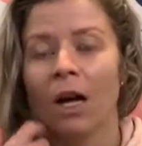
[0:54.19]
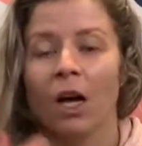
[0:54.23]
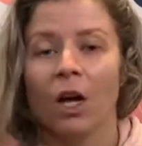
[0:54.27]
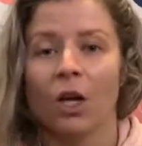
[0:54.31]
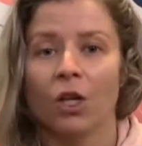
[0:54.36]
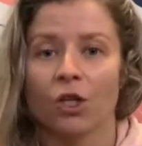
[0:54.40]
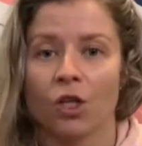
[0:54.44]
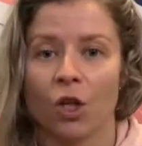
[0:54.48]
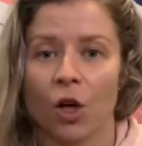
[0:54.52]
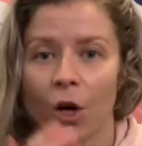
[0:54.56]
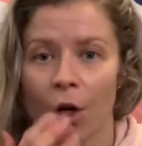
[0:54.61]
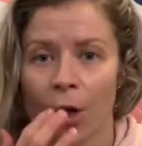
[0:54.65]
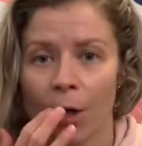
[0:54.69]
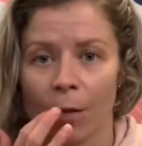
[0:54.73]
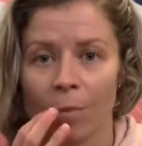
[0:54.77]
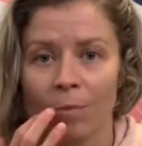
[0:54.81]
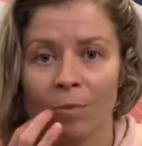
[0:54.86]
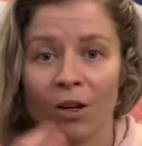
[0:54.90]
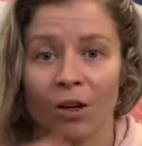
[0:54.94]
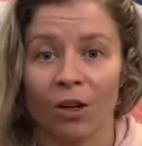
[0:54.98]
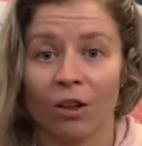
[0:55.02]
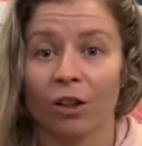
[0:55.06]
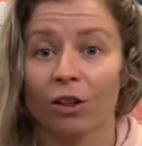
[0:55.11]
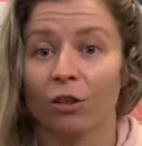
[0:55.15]
So
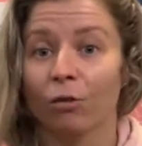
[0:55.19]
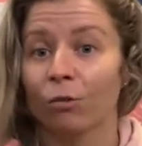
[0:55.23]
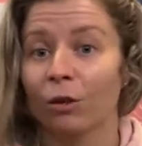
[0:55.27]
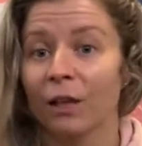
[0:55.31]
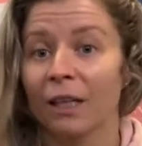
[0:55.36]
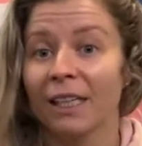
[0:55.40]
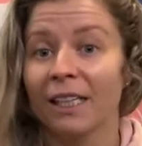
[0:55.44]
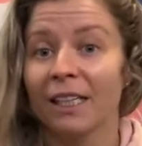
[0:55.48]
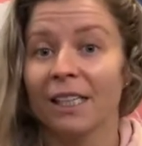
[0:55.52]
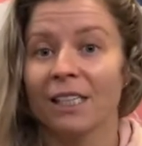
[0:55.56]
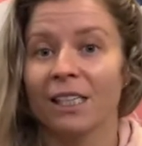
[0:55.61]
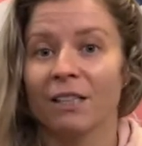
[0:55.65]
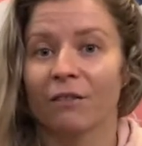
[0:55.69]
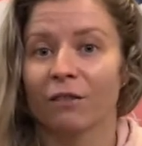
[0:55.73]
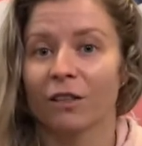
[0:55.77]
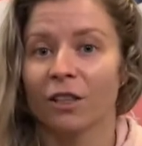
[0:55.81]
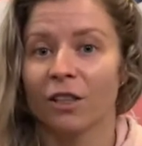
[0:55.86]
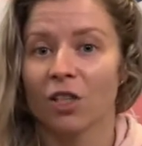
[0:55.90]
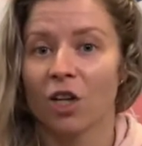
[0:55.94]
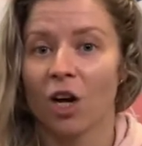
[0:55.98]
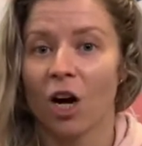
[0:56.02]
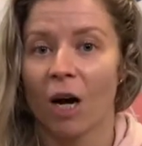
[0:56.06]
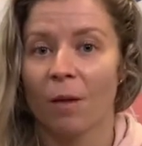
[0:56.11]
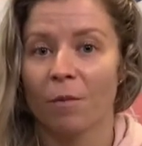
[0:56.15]
there are 3 different
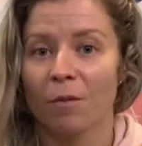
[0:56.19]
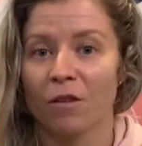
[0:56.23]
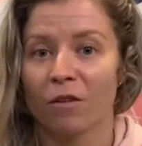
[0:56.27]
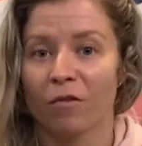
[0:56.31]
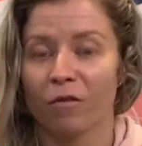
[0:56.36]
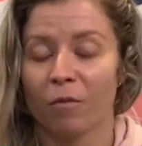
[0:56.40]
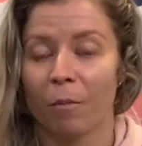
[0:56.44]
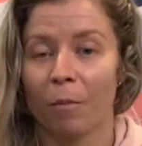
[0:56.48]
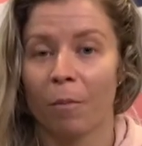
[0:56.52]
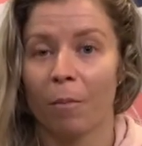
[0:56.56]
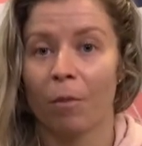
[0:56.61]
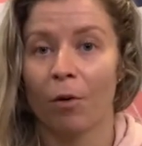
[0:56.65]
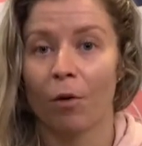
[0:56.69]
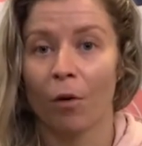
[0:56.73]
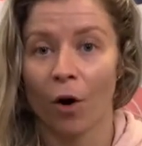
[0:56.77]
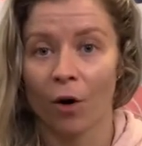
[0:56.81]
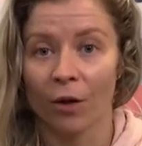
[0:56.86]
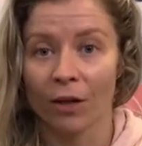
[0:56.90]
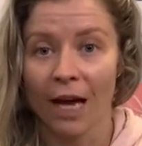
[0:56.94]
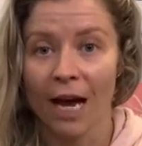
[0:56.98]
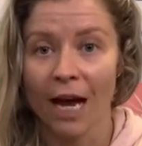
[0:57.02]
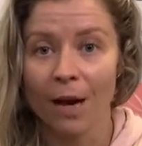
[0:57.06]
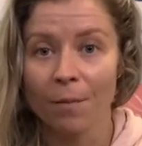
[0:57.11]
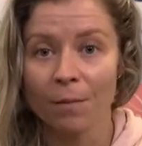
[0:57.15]
types of
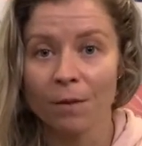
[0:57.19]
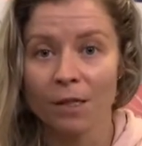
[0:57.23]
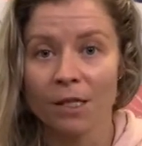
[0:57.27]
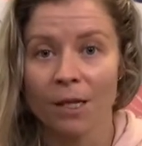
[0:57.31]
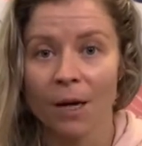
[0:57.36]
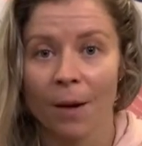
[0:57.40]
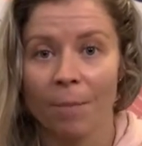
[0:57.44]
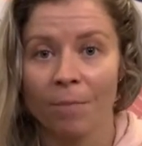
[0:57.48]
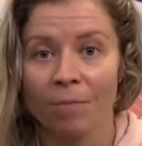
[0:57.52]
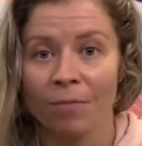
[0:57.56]
prolapse.